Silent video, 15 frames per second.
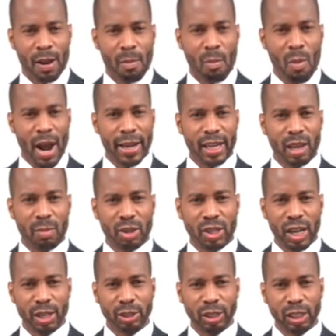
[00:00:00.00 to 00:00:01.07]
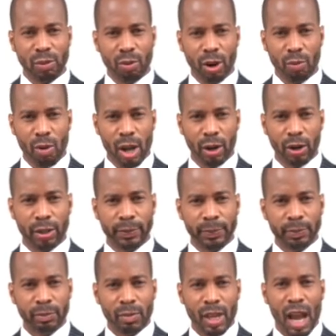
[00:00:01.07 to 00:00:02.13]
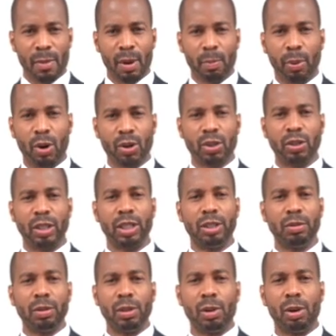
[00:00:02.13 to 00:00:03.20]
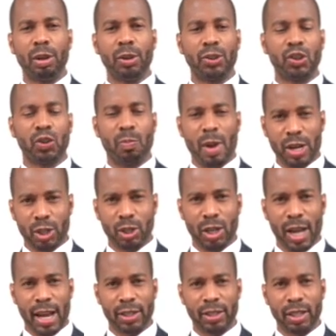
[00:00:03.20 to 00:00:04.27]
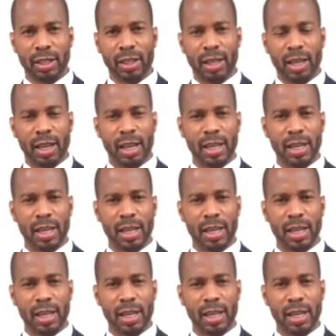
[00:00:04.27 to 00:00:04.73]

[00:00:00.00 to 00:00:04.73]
My name is Leroy Rudder. I'm a personal injury lawyer specializing